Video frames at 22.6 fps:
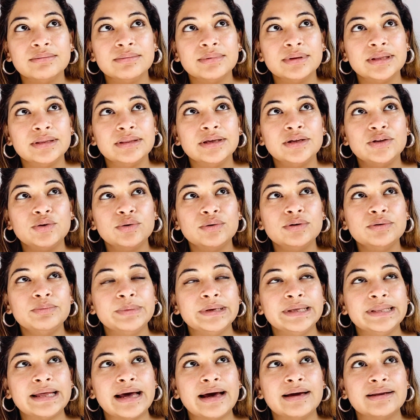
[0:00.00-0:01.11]
told me
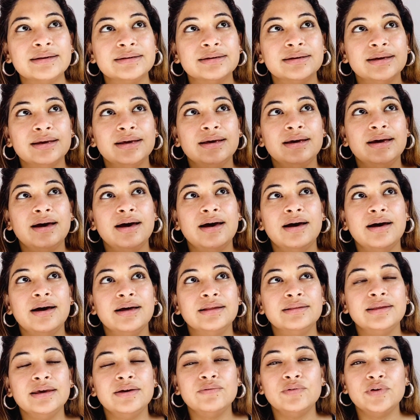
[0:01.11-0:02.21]
that
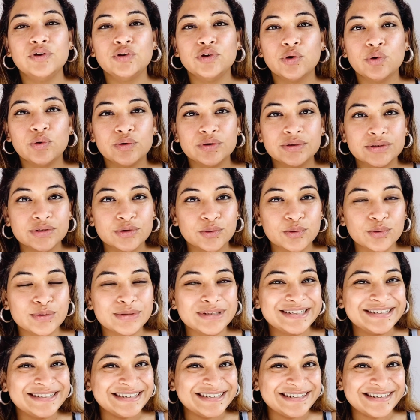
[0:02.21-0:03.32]
they were your school
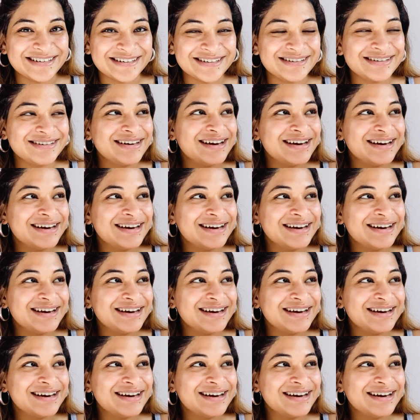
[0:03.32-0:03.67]
teacher,